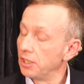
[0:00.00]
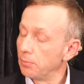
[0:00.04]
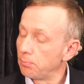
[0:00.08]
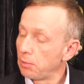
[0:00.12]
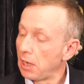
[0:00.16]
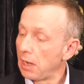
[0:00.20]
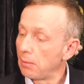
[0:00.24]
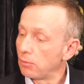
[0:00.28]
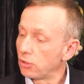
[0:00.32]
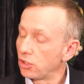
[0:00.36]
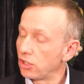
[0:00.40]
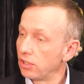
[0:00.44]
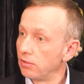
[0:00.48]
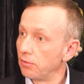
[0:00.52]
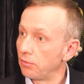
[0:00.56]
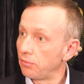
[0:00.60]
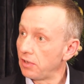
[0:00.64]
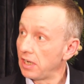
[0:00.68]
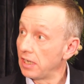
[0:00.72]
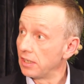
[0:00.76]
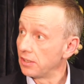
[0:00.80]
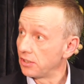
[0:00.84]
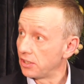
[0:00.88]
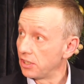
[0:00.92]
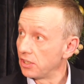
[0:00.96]
Bible should be an
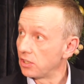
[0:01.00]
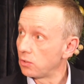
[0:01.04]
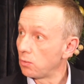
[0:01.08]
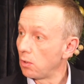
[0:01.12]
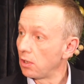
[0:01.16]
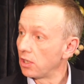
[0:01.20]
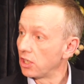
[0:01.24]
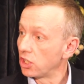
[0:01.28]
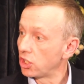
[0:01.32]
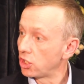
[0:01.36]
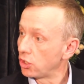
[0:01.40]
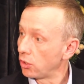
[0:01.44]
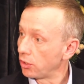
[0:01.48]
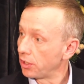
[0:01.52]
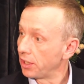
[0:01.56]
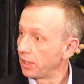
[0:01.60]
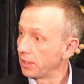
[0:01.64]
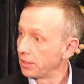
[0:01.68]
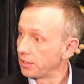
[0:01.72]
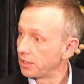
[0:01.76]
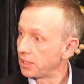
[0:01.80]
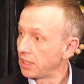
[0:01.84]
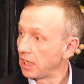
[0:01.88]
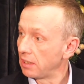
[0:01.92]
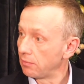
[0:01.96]
offence is quite a shocking
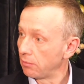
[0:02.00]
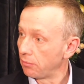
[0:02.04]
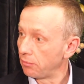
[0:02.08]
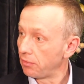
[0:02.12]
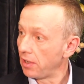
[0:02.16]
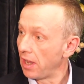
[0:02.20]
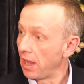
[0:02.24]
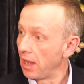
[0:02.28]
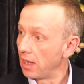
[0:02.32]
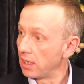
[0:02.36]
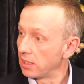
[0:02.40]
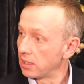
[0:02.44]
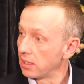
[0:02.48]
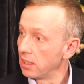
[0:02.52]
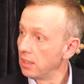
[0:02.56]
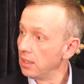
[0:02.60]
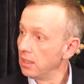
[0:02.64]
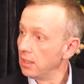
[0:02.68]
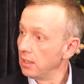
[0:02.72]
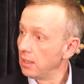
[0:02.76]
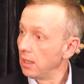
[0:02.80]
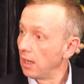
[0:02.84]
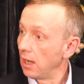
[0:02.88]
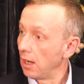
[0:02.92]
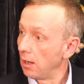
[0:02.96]
state of affairs,
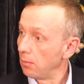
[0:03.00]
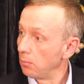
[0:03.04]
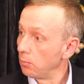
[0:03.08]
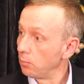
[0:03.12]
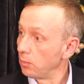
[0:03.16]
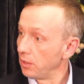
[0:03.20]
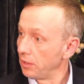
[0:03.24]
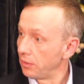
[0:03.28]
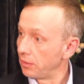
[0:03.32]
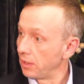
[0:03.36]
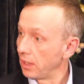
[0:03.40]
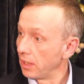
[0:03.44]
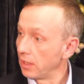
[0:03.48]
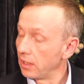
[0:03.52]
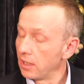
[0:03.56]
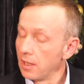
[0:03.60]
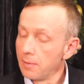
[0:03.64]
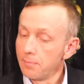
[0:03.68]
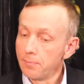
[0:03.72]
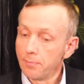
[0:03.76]
we think.